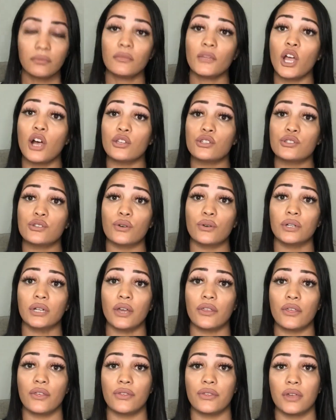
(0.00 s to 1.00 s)
Also,
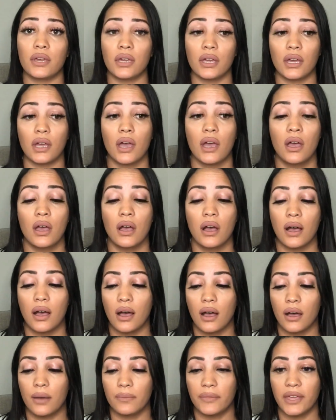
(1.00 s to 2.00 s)
another thing
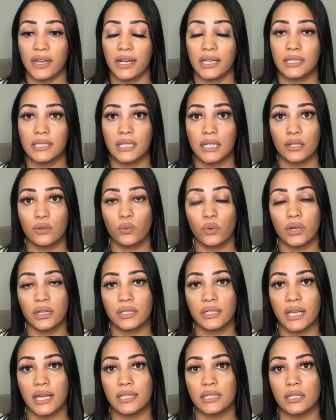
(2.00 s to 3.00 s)
that I did
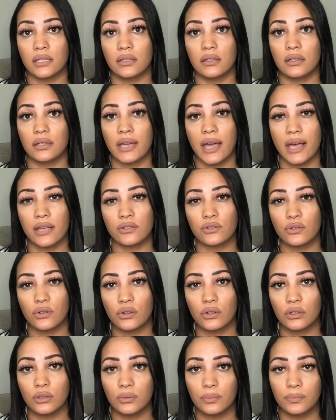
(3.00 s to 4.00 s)
was I did castor
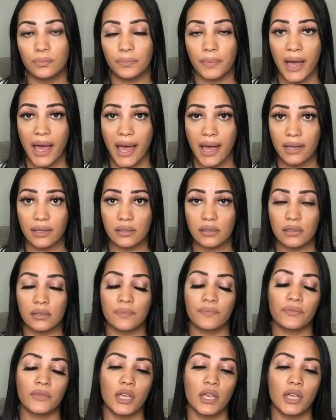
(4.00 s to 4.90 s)
oil packs.